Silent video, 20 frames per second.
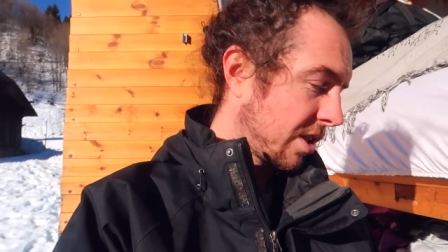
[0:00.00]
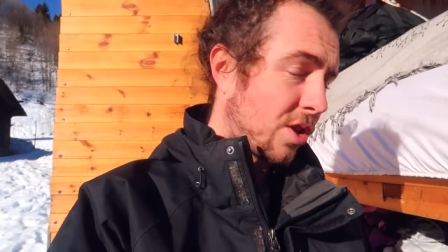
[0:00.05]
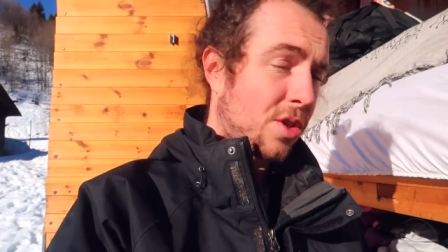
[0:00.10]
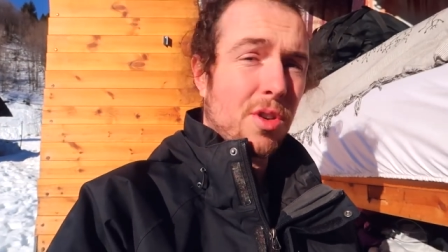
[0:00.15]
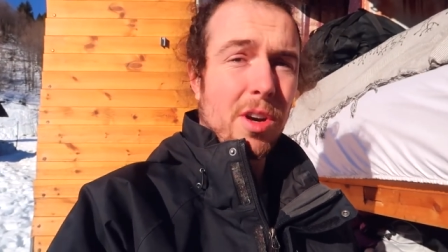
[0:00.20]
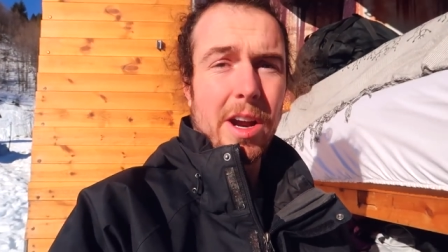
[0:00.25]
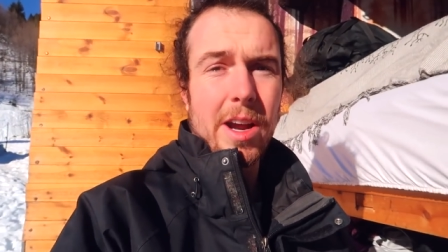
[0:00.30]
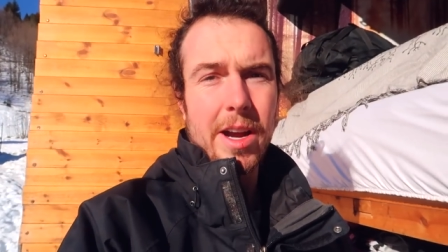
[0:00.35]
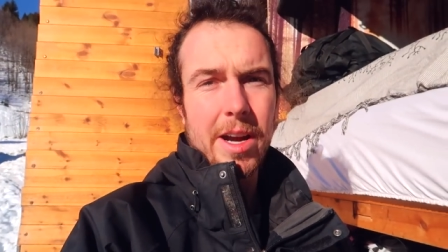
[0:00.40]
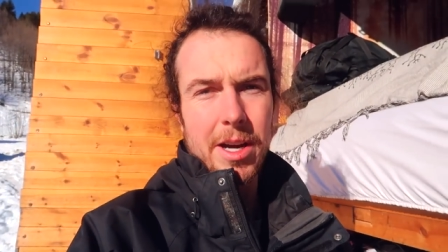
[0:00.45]

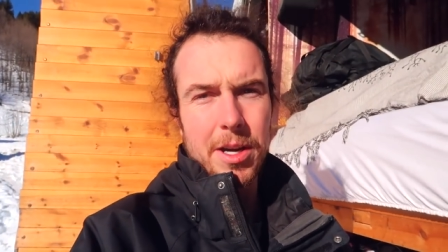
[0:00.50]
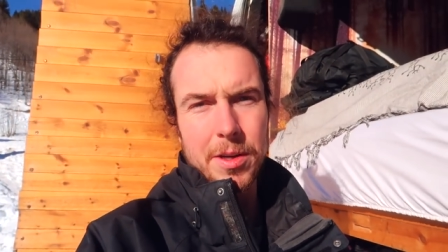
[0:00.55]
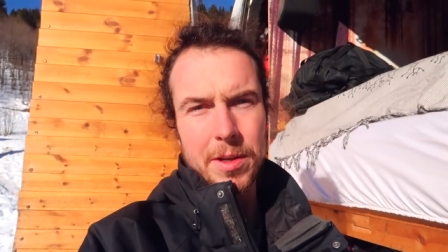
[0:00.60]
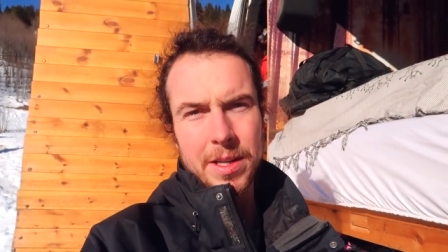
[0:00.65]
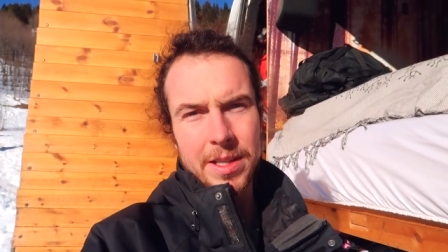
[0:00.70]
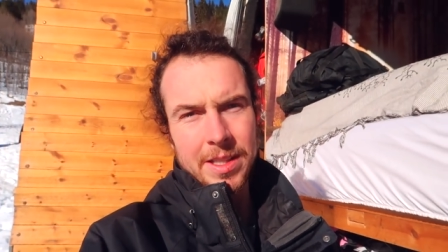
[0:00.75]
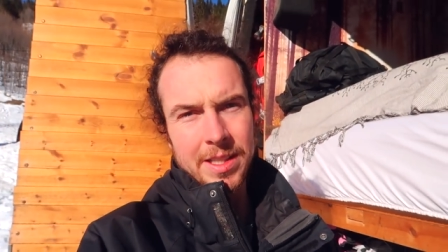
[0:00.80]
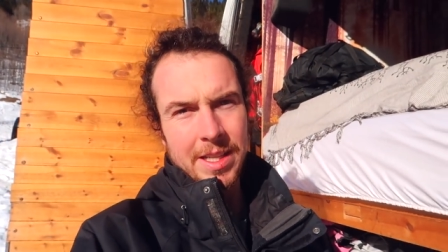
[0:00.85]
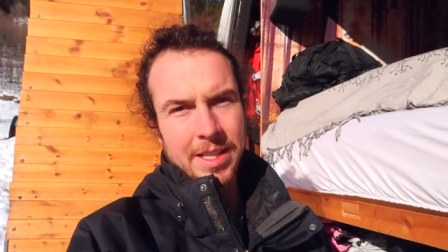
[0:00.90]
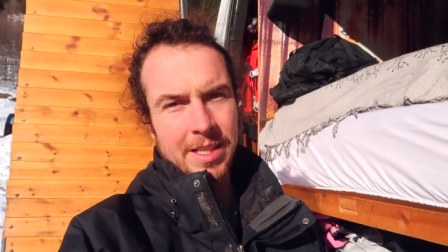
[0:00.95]
dry it
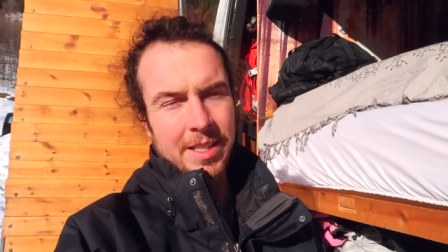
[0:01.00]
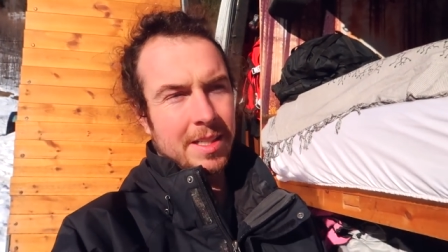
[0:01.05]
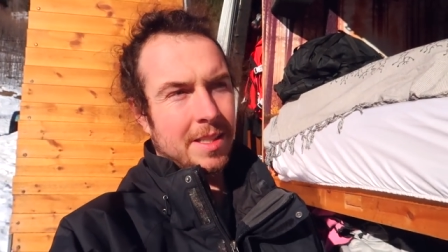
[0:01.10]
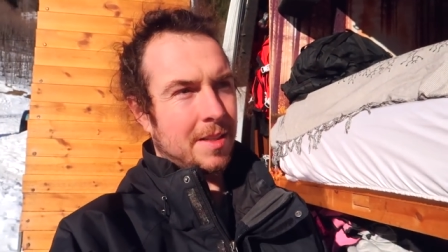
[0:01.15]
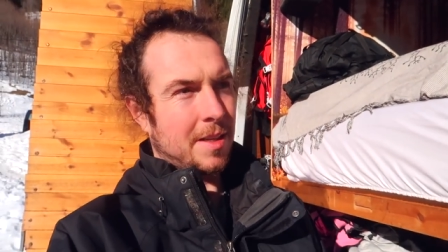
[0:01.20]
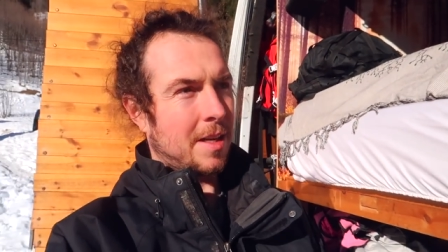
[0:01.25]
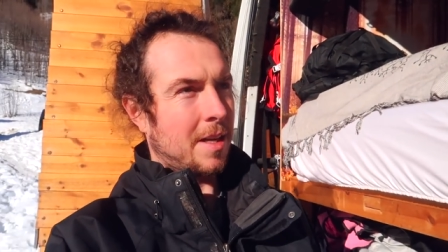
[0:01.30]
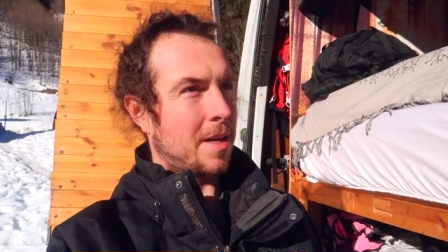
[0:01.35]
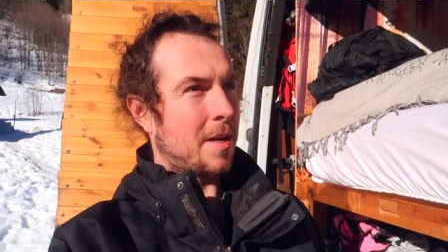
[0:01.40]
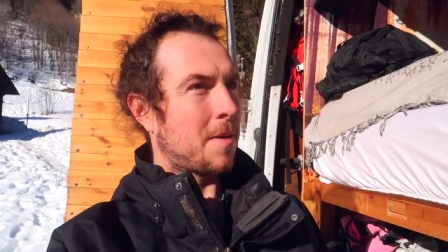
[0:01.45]
out, and
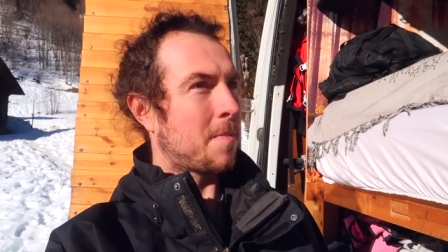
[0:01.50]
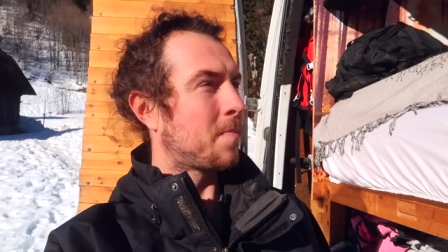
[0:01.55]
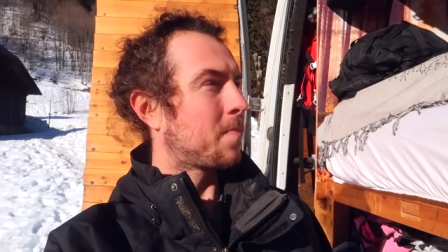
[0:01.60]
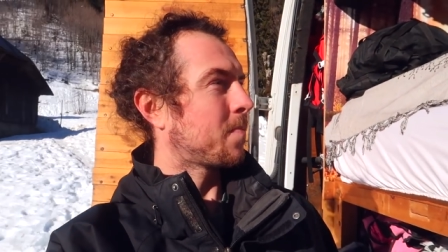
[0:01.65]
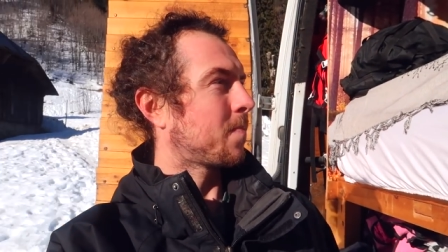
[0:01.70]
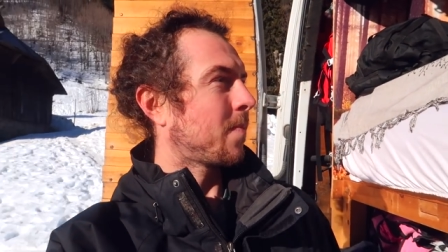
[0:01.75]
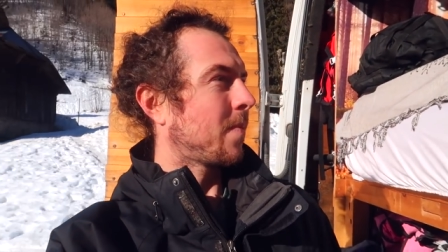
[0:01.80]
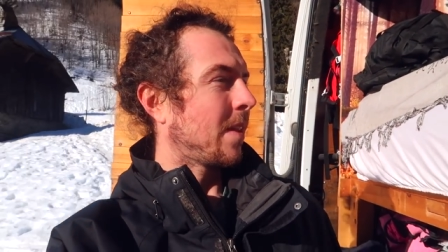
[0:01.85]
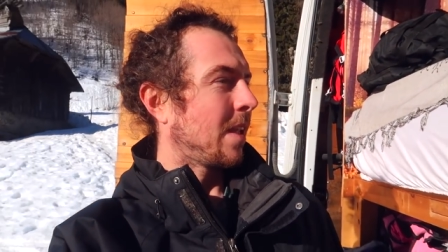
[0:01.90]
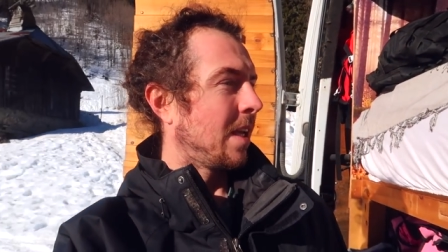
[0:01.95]
then
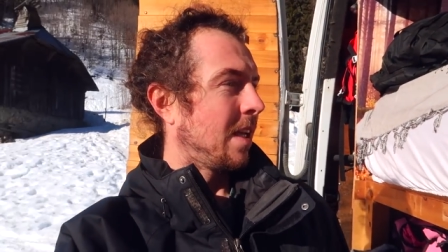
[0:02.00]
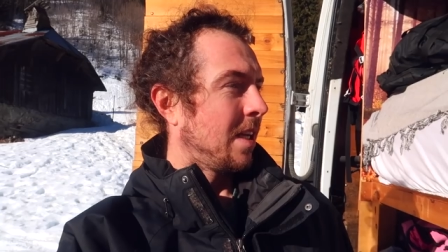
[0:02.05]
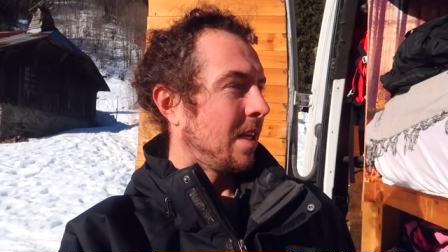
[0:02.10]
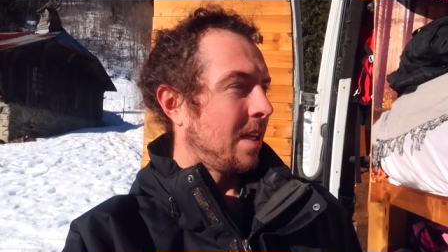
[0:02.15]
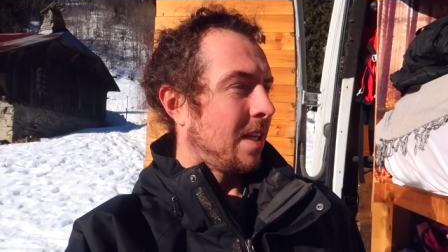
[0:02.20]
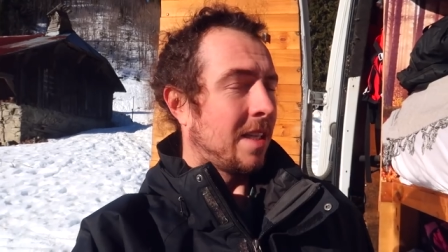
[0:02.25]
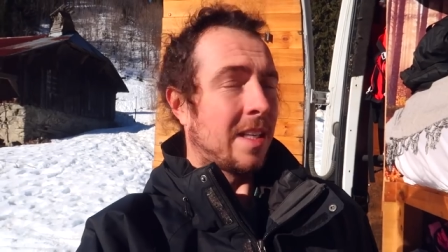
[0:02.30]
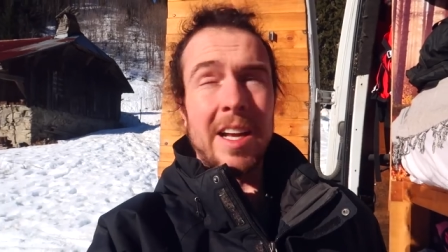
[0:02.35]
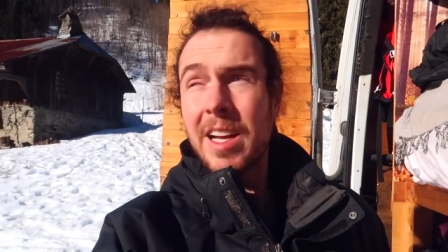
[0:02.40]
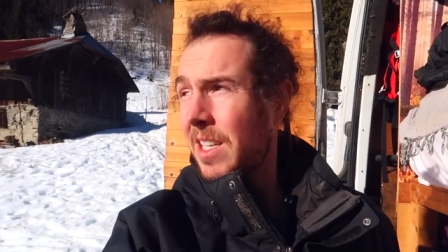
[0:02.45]

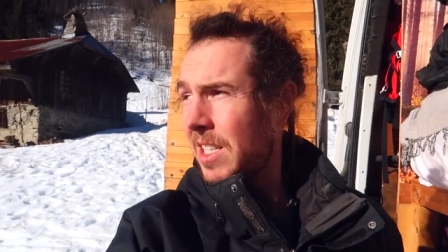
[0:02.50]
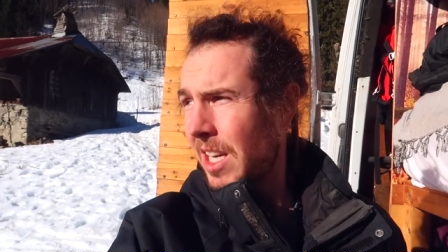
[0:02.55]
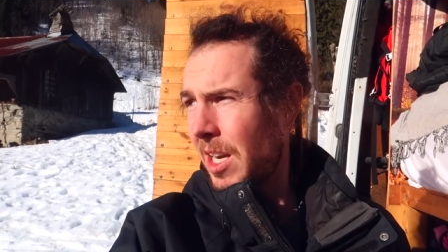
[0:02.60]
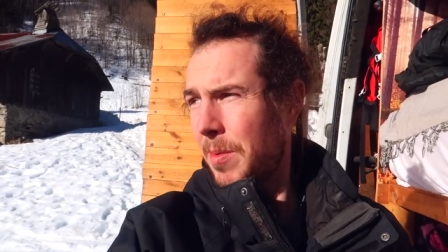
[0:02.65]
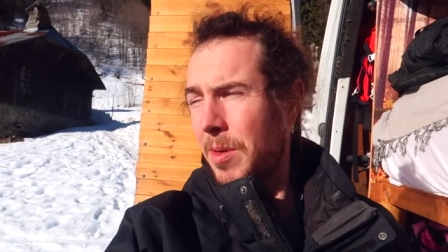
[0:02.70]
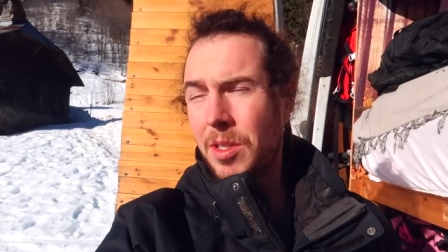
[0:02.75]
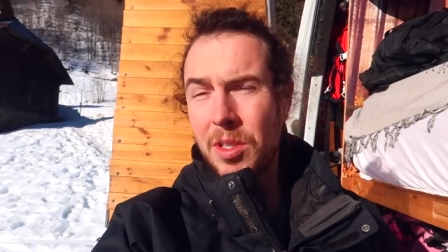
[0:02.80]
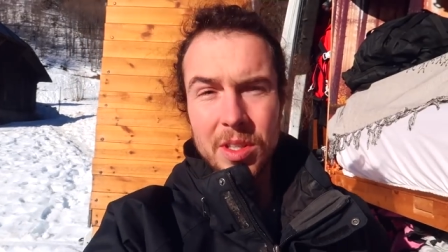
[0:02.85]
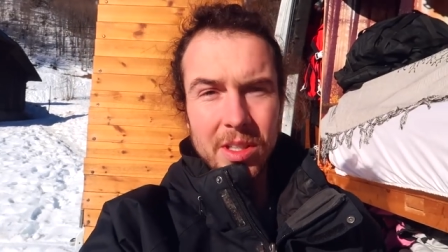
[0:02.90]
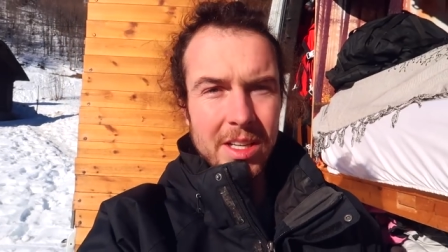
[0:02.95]
next
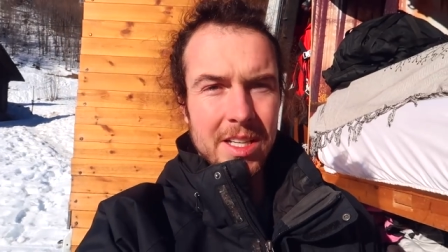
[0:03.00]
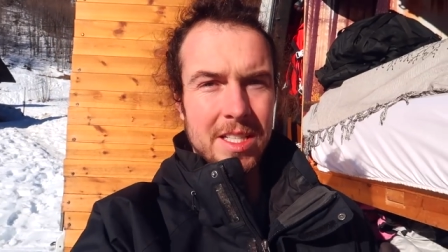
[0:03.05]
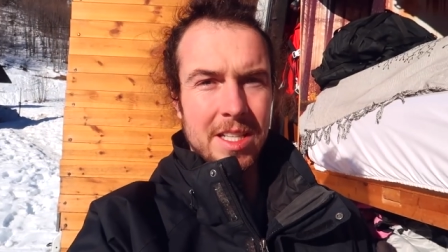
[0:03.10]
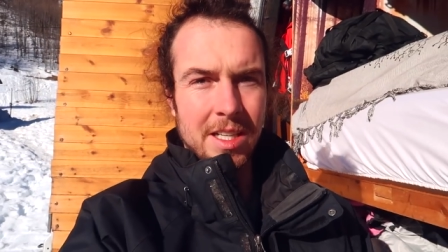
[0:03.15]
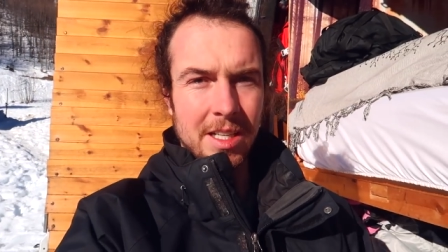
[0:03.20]
time I do this,